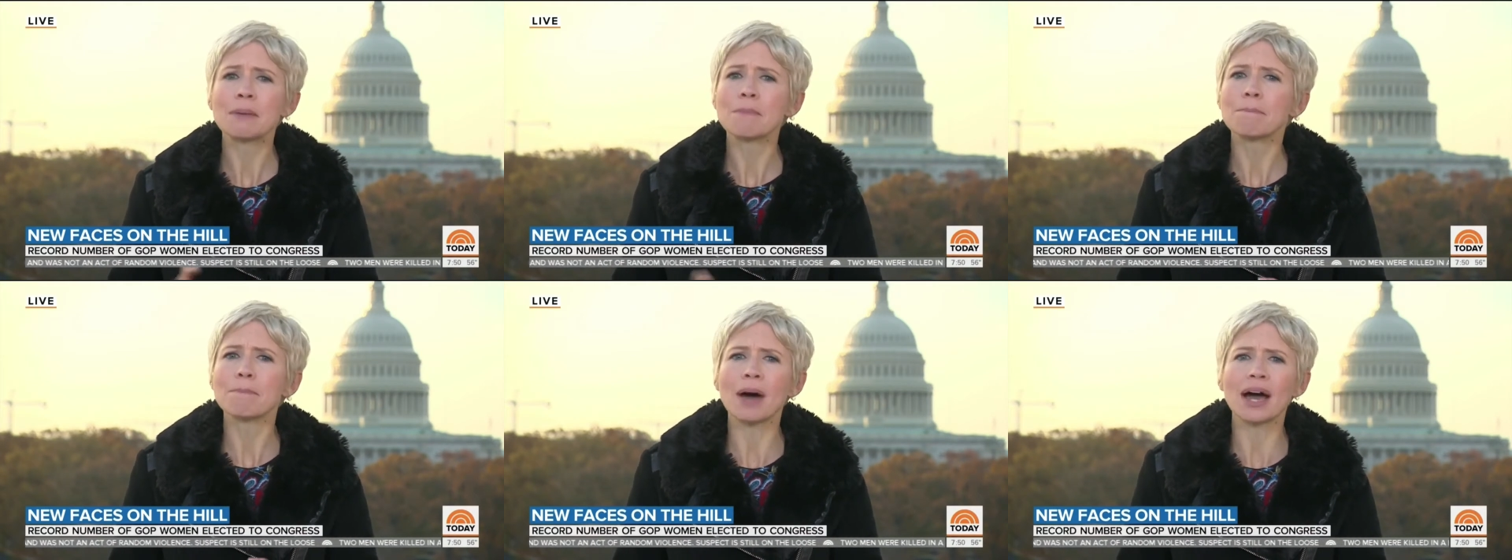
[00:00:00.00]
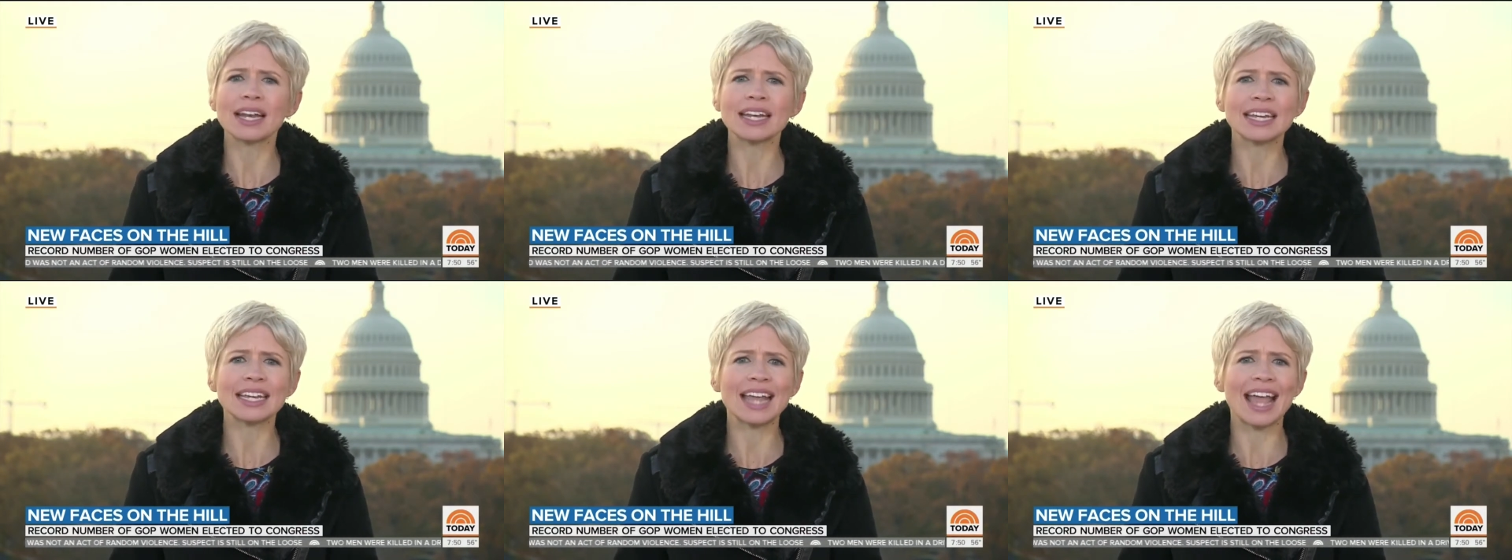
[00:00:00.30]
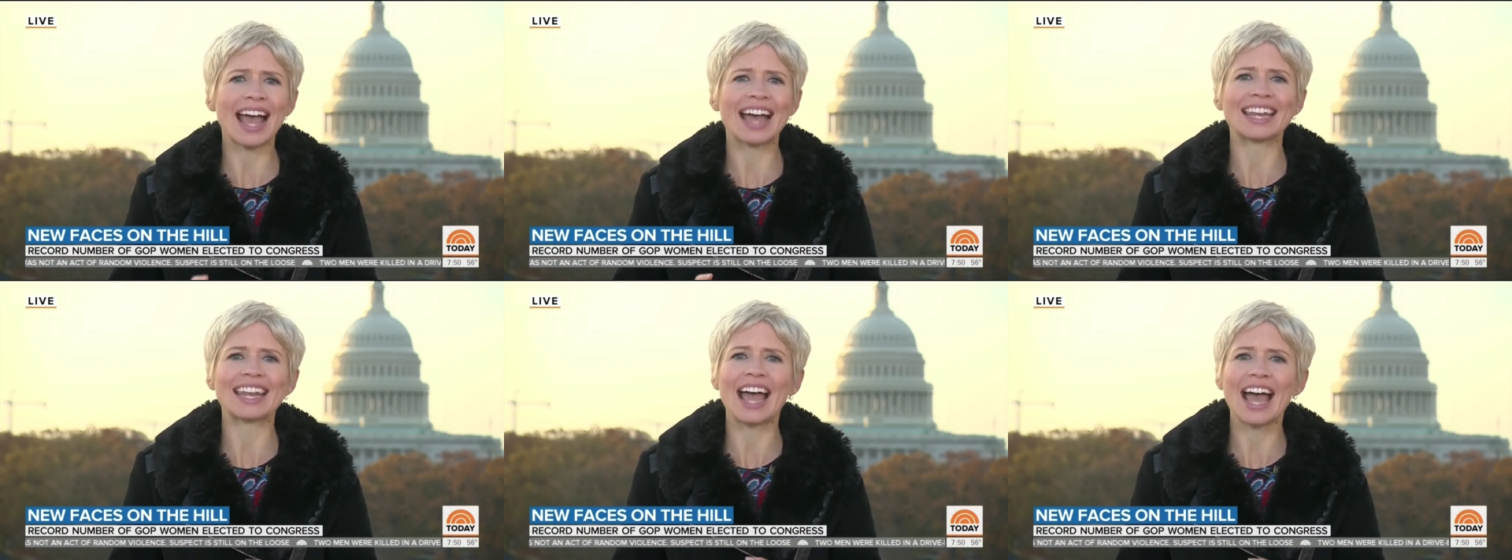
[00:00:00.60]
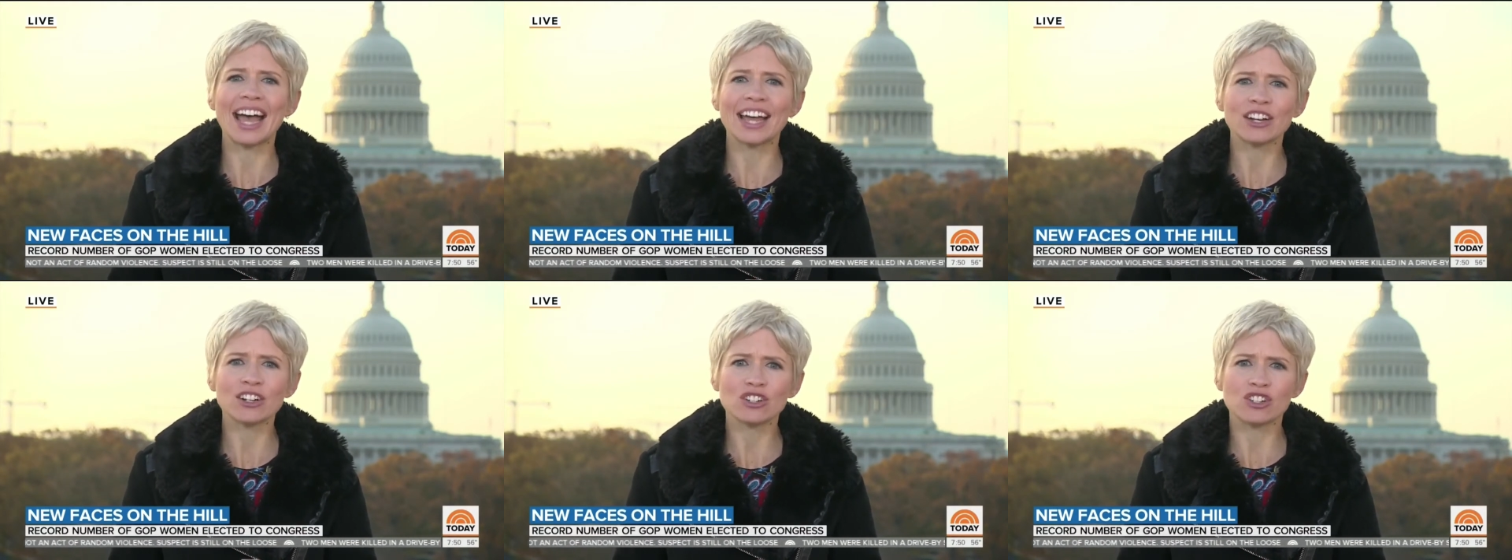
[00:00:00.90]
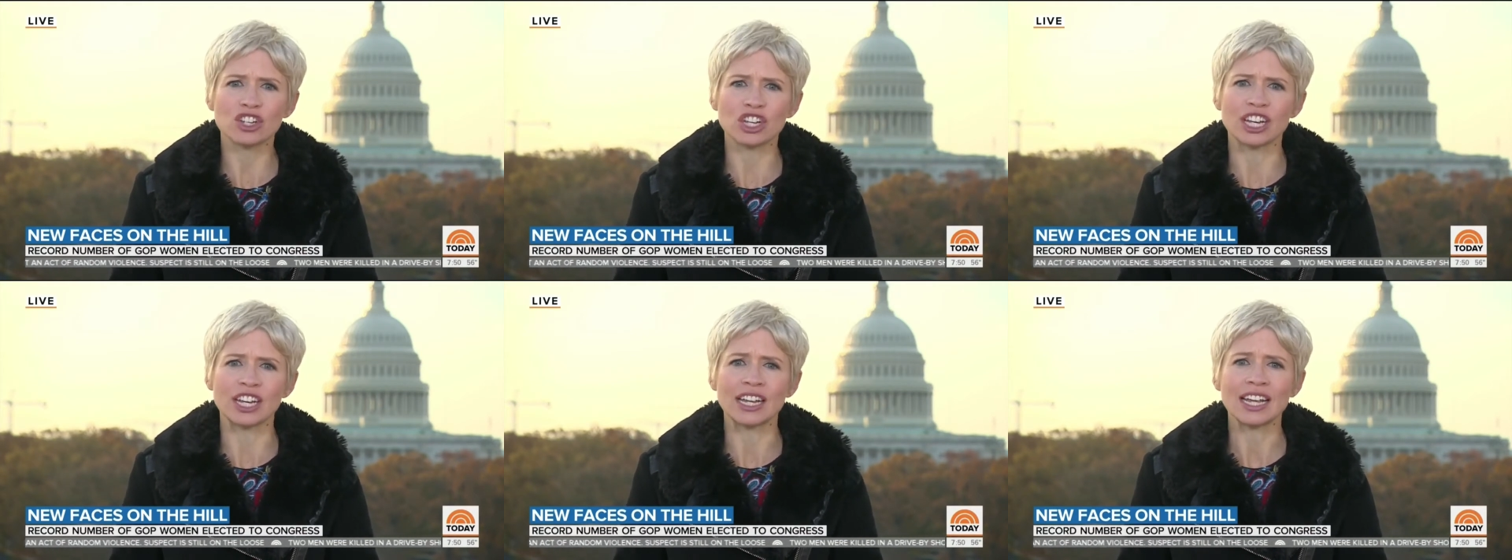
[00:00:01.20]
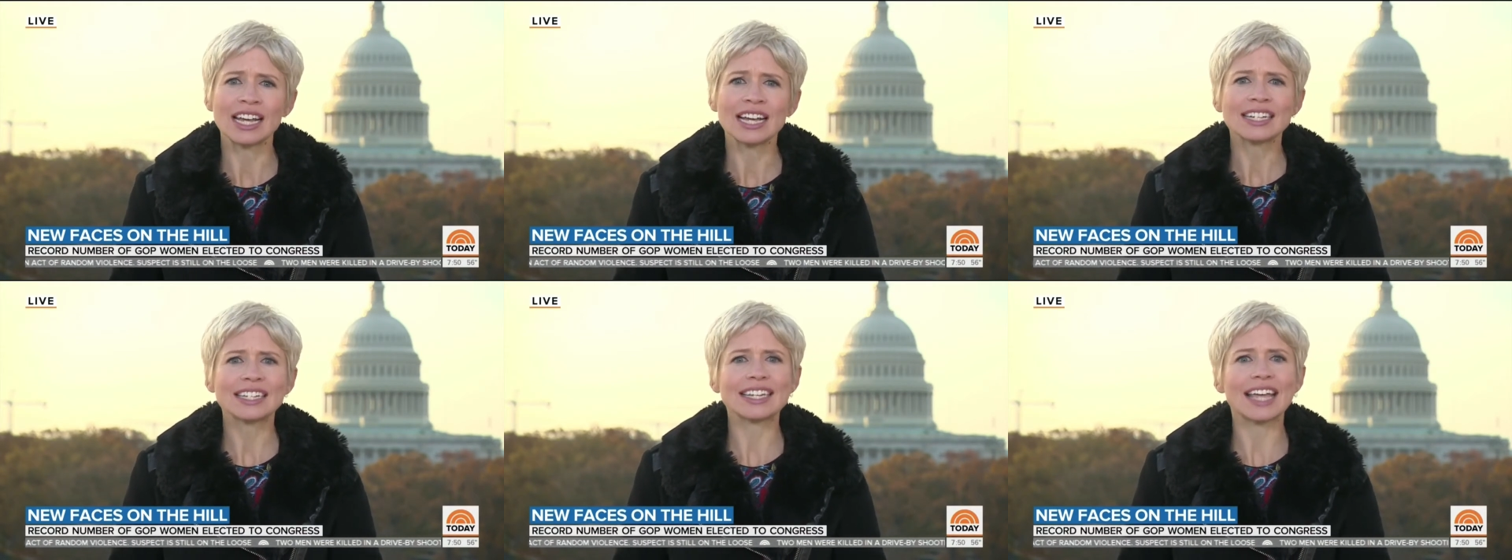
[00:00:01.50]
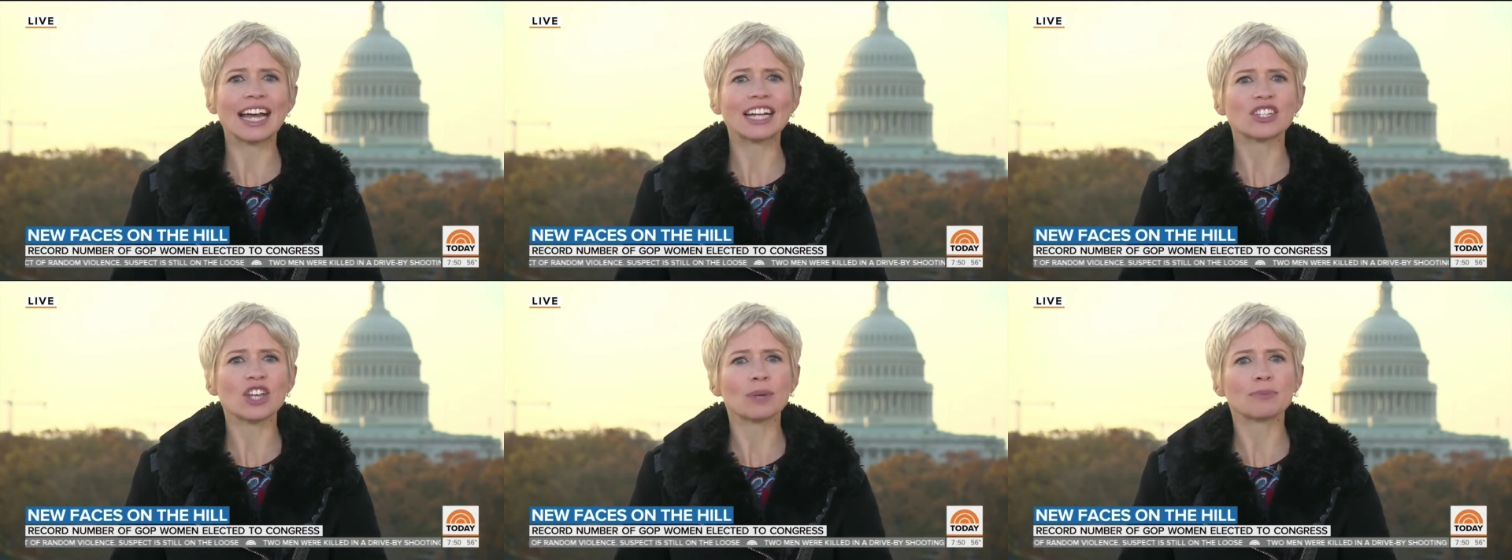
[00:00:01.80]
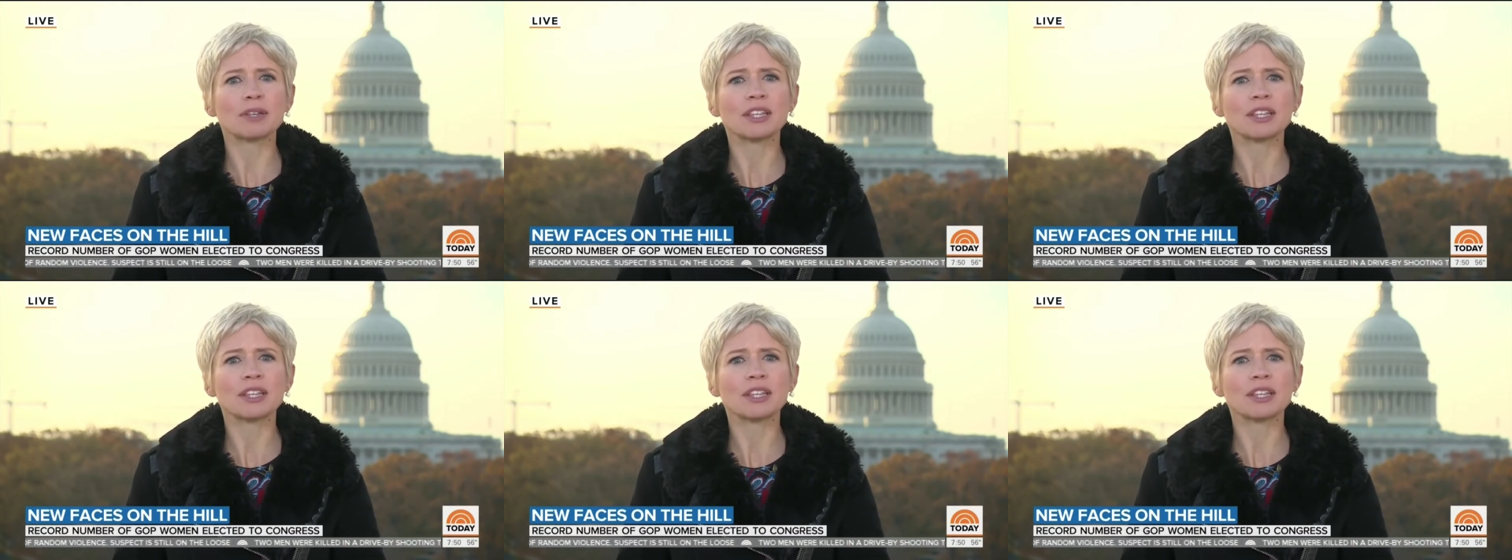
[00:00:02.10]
money, and energy to catch up